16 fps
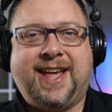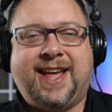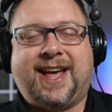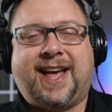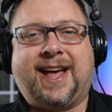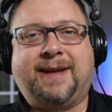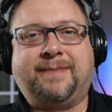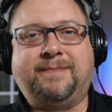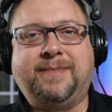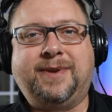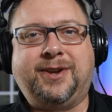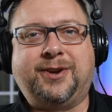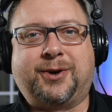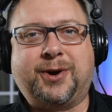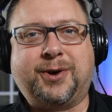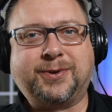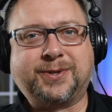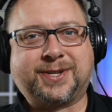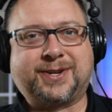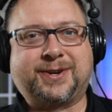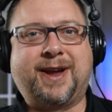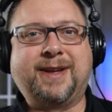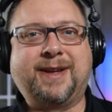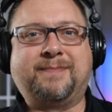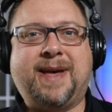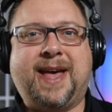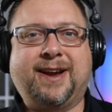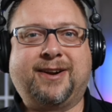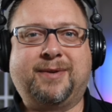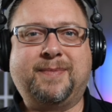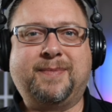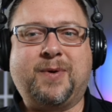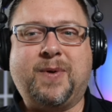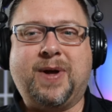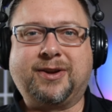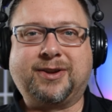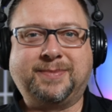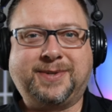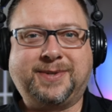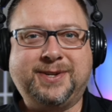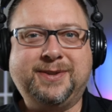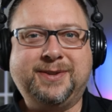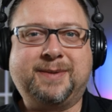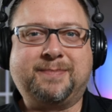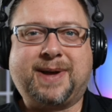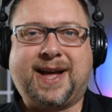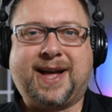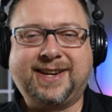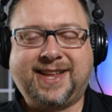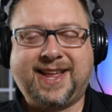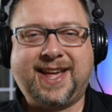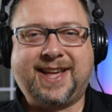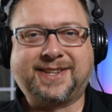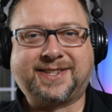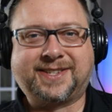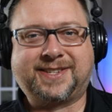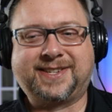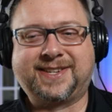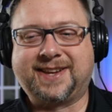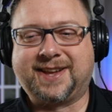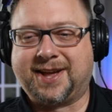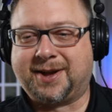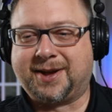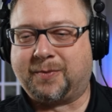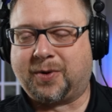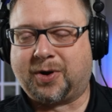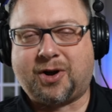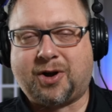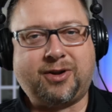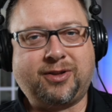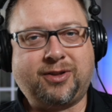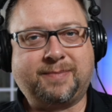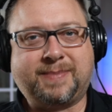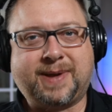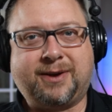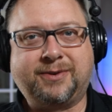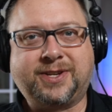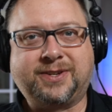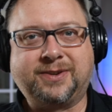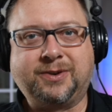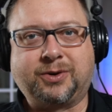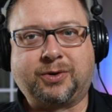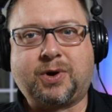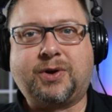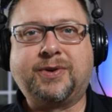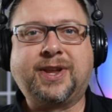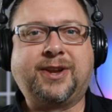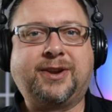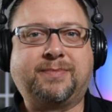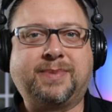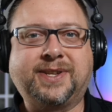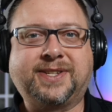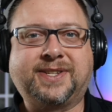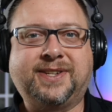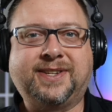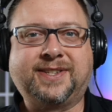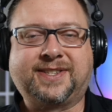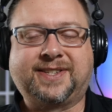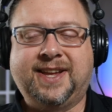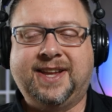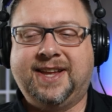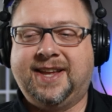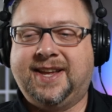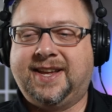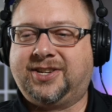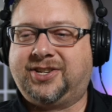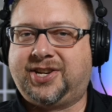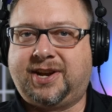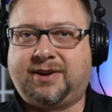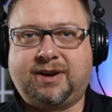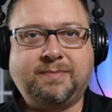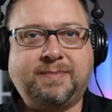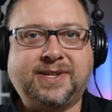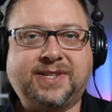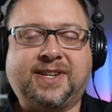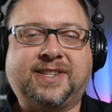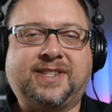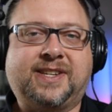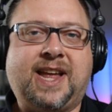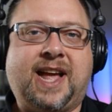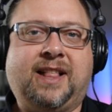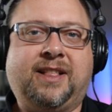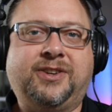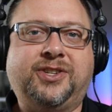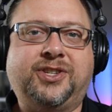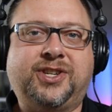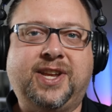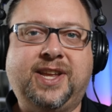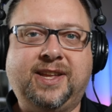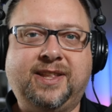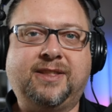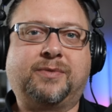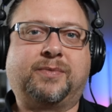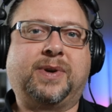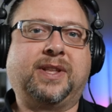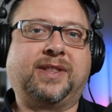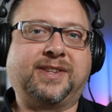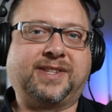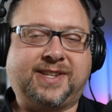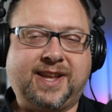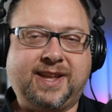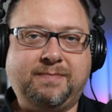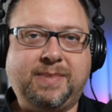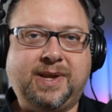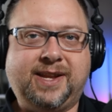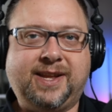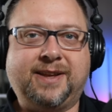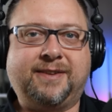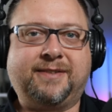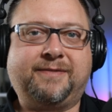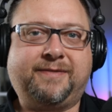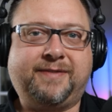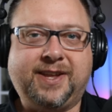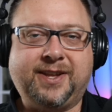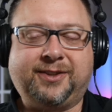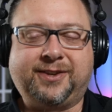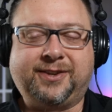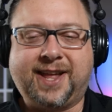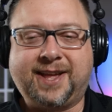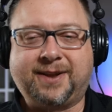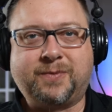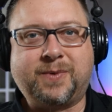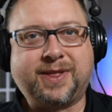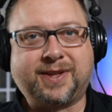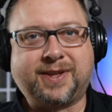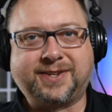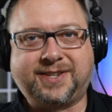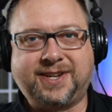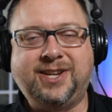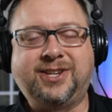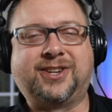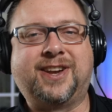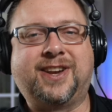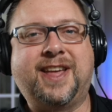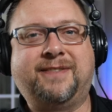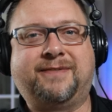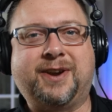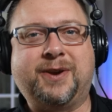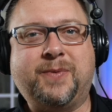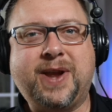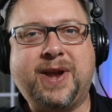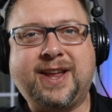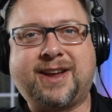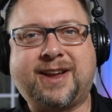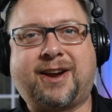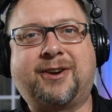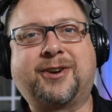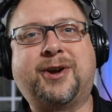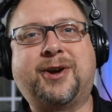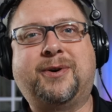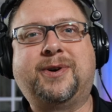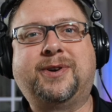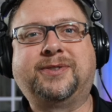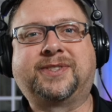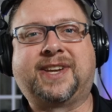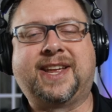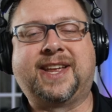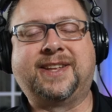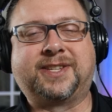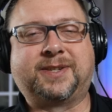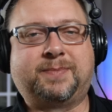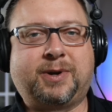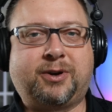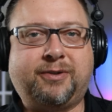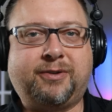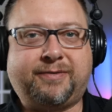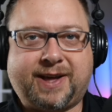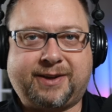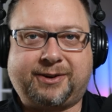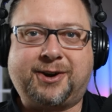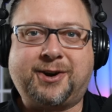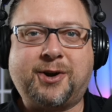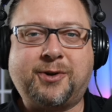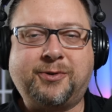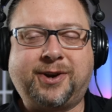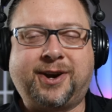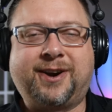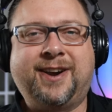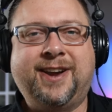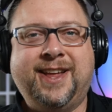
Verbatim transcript: I'm your host, Craig Magler. Welcome to the podcast. We're all about growing your business, sharing business knowledge in the real estate media field. And with us each and every week, our co-host and Spiro founder and owner,